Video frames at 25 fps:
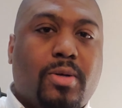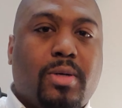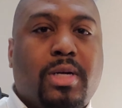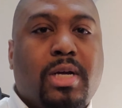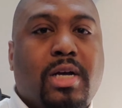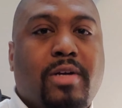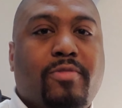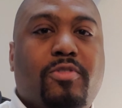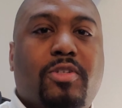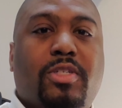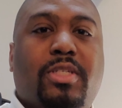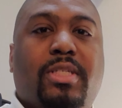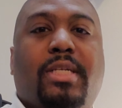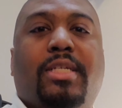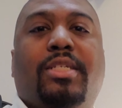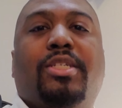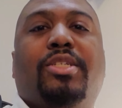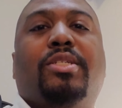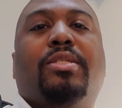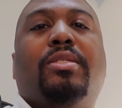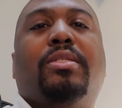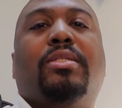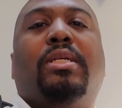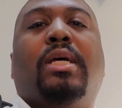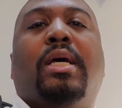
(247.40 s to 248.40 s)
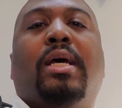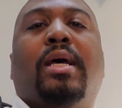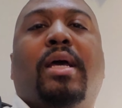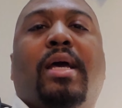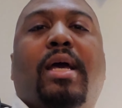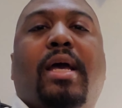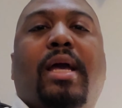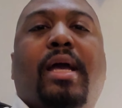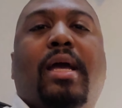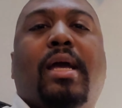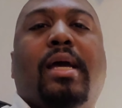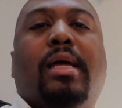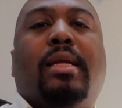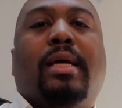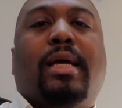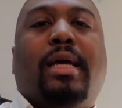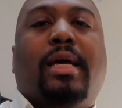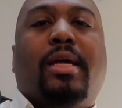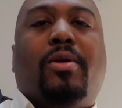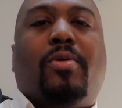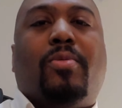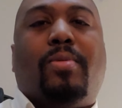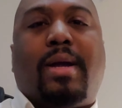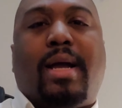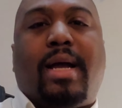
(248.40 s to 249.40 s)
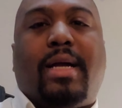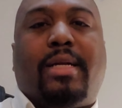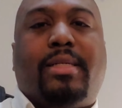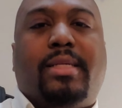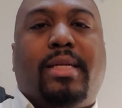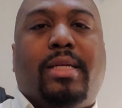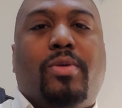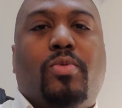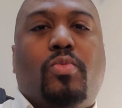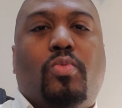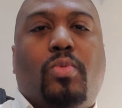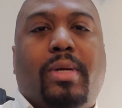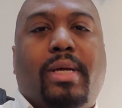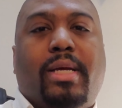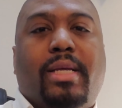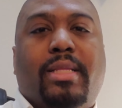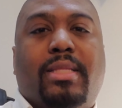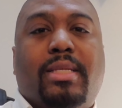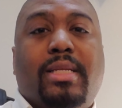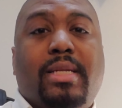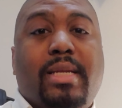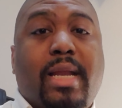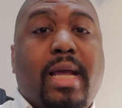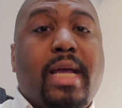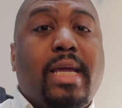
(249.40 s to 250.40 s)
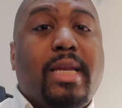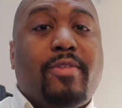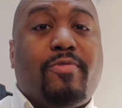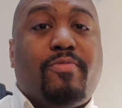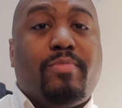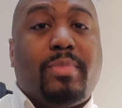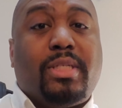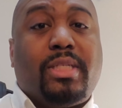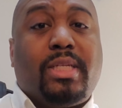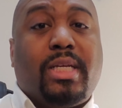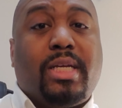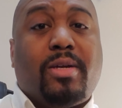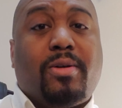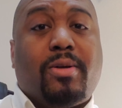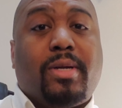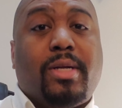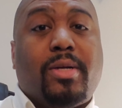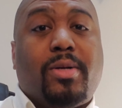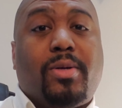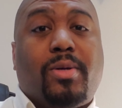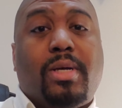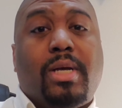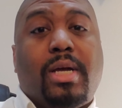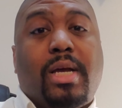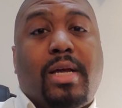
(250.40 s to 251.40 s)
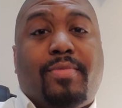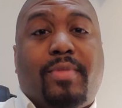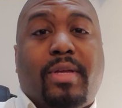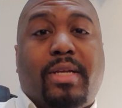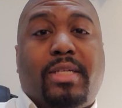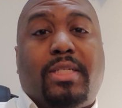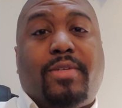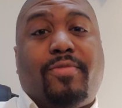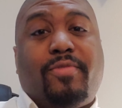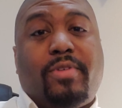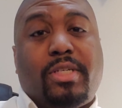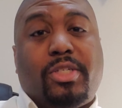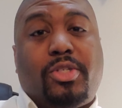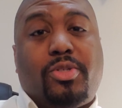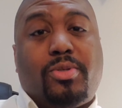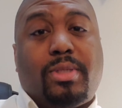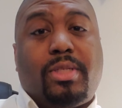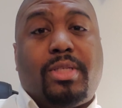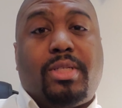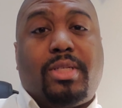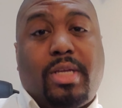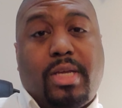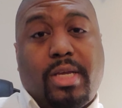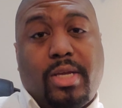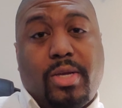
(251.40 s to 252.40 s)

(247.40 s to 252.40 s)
conversations and interacting with native material that is of interest to you.